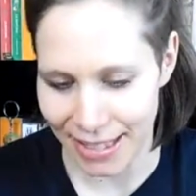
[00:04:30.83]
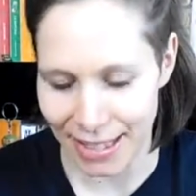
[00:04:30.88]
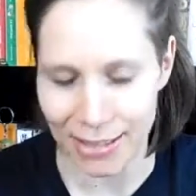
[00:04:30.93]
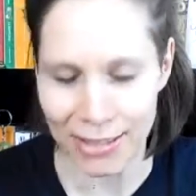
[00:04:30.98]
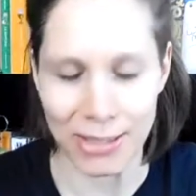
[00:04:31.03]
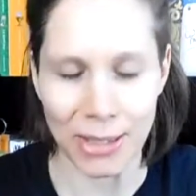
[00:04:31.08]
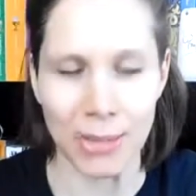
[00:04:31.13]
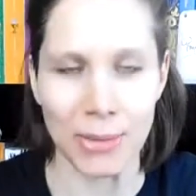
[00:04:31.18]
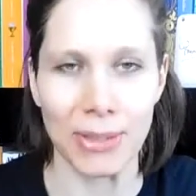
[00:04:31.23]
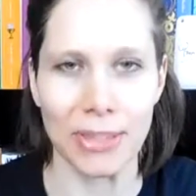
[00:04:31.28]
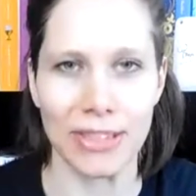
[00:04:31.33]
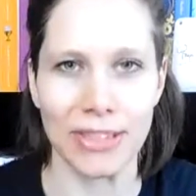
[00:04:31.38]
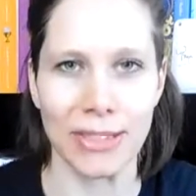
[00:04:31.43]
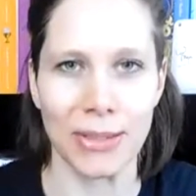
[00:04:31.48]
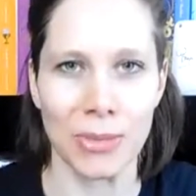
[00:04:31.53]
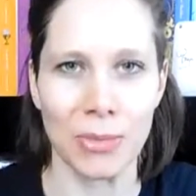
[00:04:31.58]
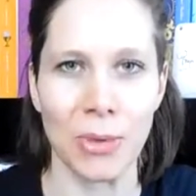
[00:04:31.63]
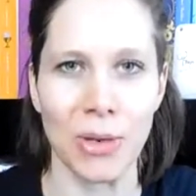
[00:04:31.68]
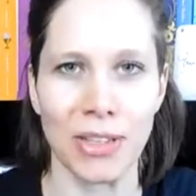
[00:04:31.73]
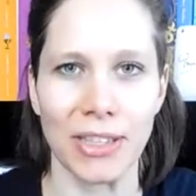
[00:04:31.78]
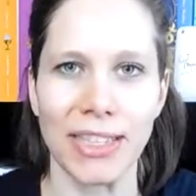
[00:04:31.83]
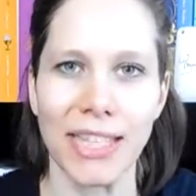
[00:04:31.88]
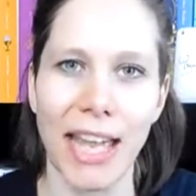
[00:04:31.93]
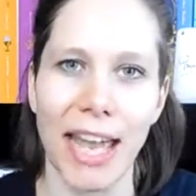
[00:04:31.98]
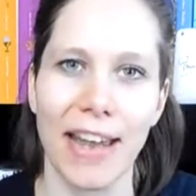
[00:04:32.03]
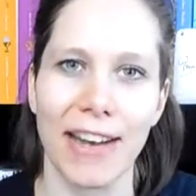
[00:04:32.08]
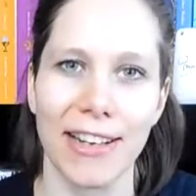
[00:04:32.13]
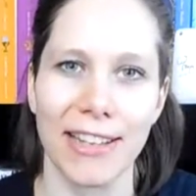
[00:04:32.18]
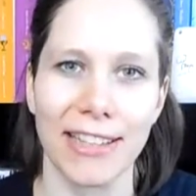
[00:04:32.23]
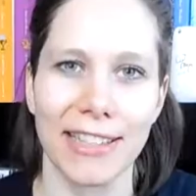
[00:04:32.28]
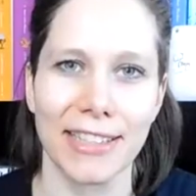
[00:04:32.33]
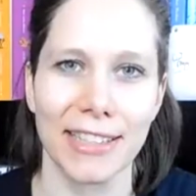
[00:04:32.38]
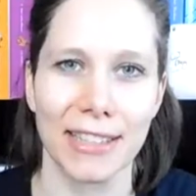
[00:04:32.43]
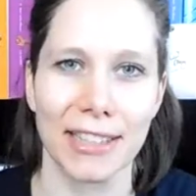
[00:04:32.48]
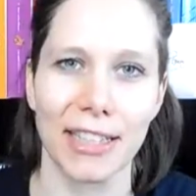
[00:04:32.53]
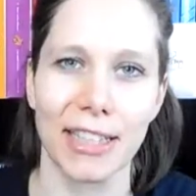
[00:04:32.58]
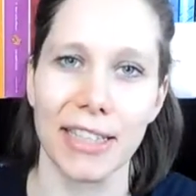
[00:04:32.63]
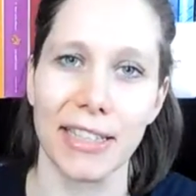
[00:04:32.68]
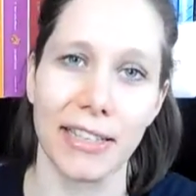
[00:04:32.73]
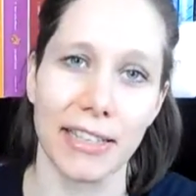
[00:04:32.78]
There's always this one character
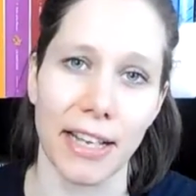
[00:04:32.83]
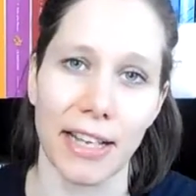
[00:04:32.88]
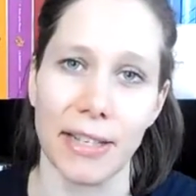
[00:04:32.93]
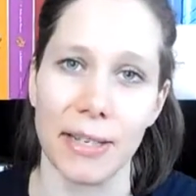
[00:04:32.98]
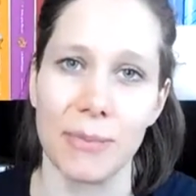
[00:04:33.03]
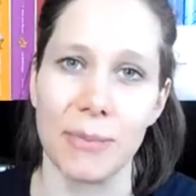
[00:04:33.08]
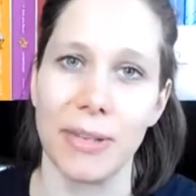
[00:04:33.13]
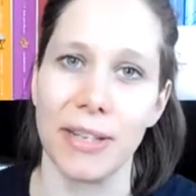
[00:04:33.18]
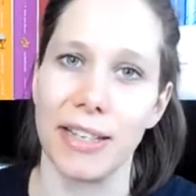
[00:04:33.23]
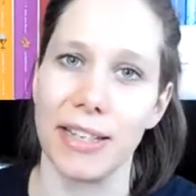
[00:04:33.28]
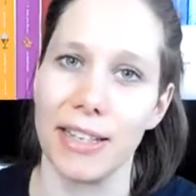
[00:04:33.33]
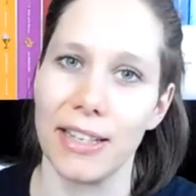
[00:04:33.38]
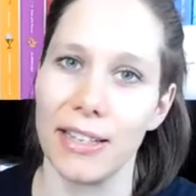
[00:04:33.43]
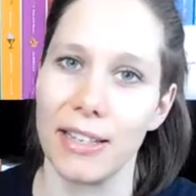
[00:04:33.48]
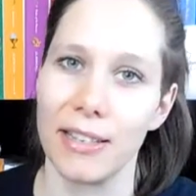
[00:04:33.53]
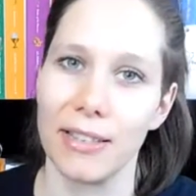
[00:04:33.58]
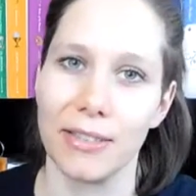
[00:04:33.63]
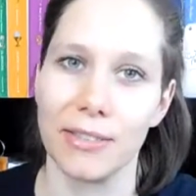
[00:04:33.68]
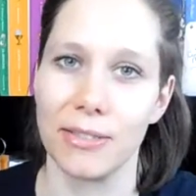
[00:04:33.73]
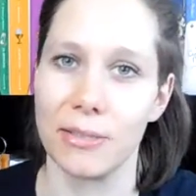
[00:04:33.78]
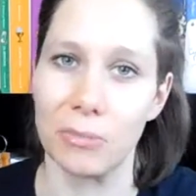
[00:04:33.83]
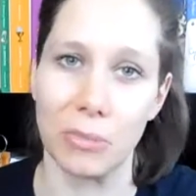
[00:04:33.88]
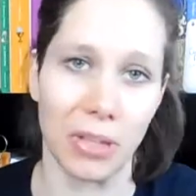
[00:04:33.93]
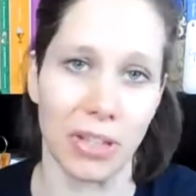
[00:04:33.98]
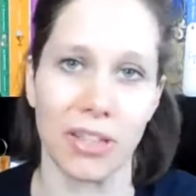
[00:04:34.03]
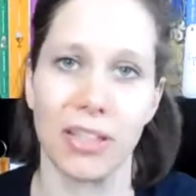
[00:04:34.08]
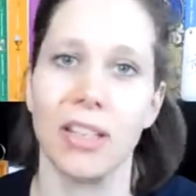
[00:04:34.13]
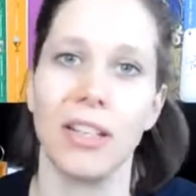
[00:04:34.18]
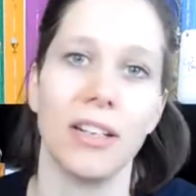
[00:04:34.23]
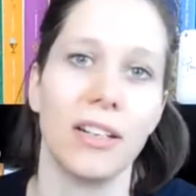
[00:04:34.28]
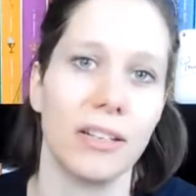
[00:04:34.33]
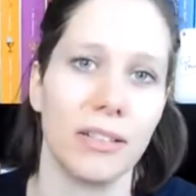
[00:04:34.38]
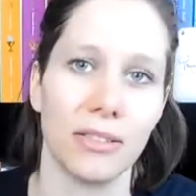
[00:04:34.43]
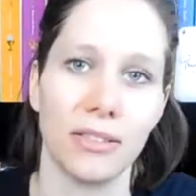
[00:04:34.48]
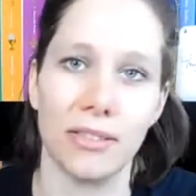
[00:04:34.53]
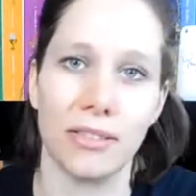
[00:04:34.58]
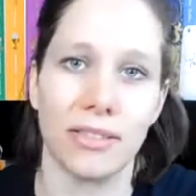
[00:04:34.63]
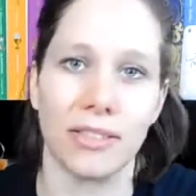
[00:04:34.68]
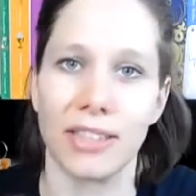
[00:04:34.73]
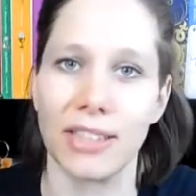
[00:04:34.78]
in an anime or manga,
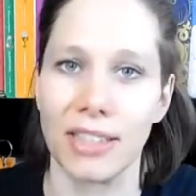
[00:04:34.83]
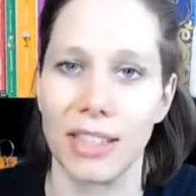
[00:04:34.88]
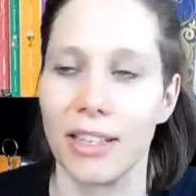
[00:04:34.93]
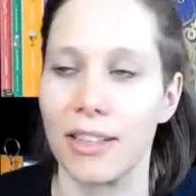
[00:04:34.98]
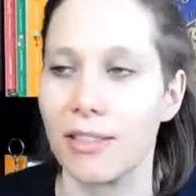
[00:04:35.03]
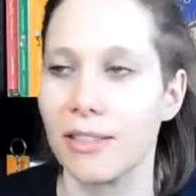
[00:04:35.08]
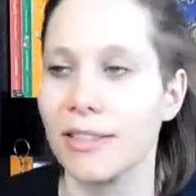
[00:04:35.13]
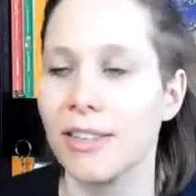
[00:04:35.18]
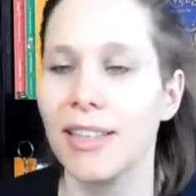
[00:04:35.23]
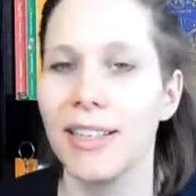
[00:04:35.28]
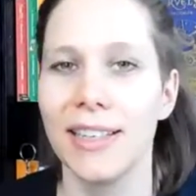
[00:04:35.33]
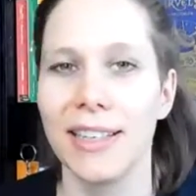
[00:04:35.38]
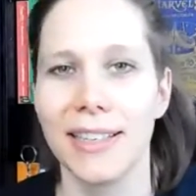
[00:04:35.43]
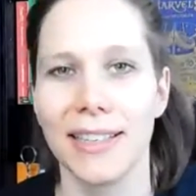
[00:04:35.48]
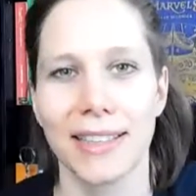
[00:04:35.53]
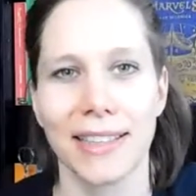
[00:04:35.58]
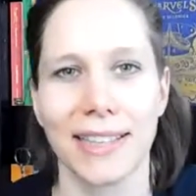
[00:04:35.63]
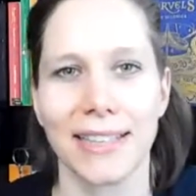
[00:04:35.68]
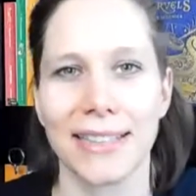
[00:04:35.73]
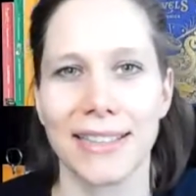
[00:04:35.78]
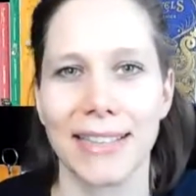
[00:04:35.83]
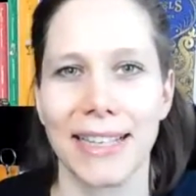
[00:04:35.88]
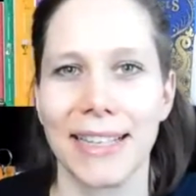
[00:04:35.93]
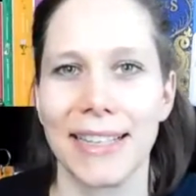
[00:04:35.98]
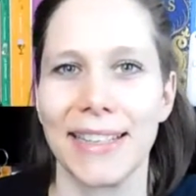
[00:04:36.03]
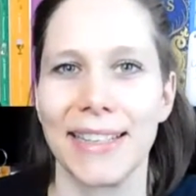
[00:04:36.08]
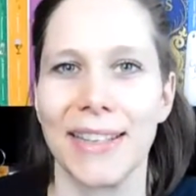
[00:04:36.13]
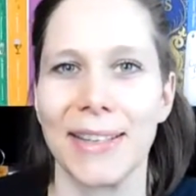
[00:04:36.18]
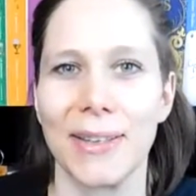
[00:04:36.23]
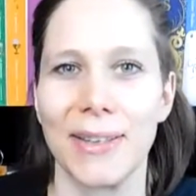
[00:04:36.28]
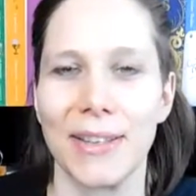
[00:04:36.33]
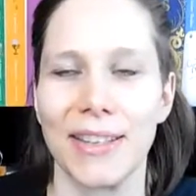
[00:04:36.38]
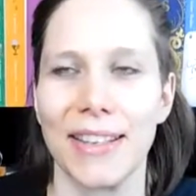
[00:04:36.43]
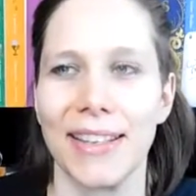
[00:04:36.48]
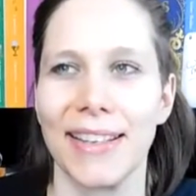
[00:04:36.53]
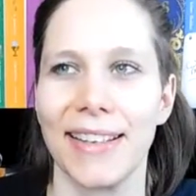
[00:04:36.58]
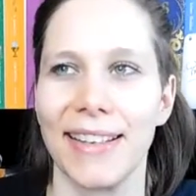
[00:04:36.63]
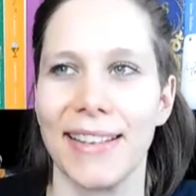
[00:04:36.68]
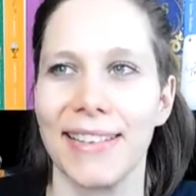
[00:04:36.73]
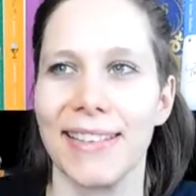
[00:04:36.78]
or you know, that is like the,
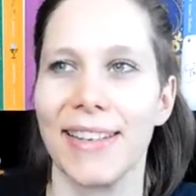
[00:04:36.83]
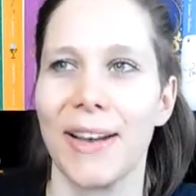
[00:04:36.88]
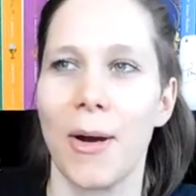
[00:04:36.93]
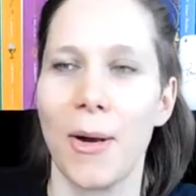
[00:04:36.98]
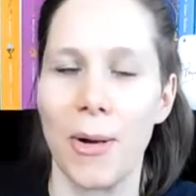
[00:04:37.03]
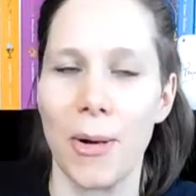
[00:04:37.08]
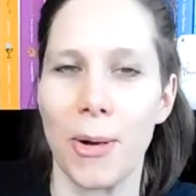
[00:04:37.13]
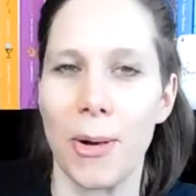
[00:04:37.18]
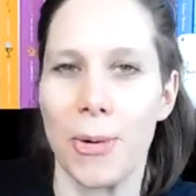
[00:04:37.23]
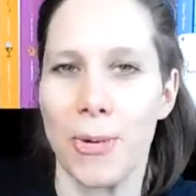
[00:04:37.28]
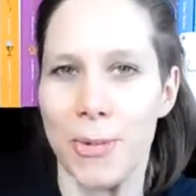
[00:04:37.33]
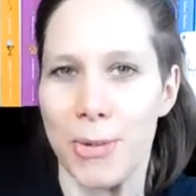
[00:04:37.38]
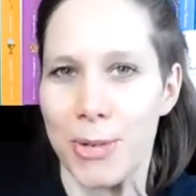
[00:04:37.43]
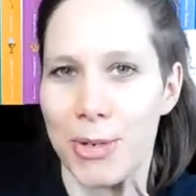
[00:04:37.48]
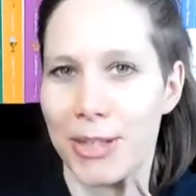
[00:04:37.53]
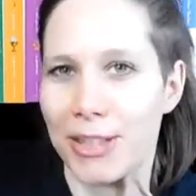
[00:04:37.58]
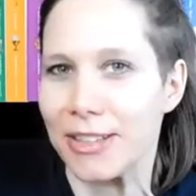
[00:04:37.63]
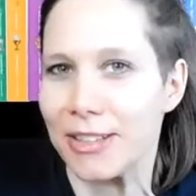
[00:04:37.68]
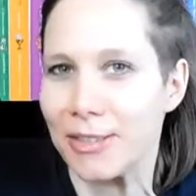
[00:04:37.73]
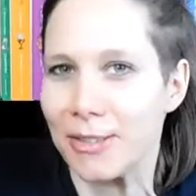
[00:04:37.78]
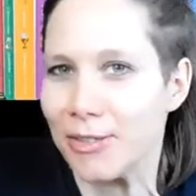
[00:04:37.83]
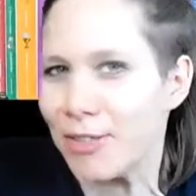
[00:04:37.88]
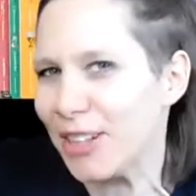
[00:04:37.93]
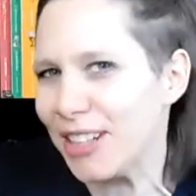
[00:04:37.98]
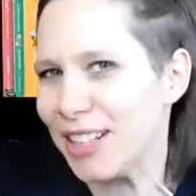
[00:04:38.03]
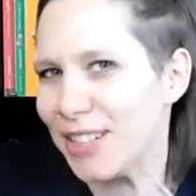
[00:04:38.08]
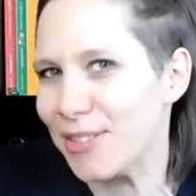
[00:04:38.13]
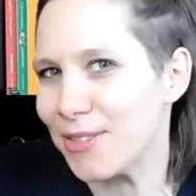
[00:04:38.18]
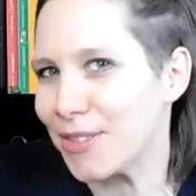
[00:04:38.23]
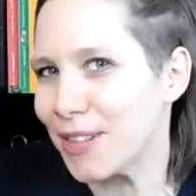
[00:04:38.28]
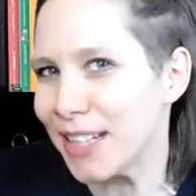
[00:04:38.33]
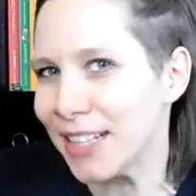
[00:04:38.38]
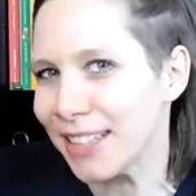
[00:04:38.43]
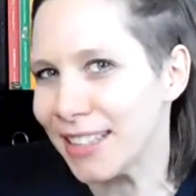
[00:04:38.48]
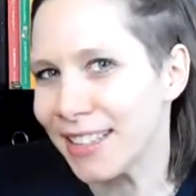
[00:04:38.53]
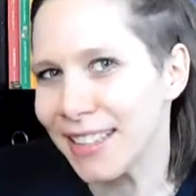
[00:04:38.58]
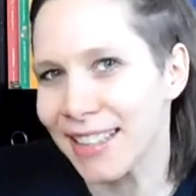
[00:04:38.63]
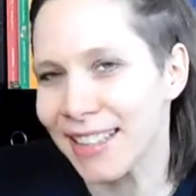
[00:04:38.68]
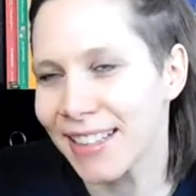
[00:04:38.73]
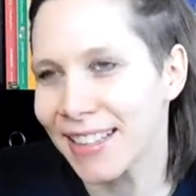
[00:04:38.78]
the, the awkward funny
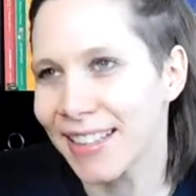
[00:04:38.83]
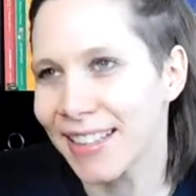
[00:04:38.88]
friend.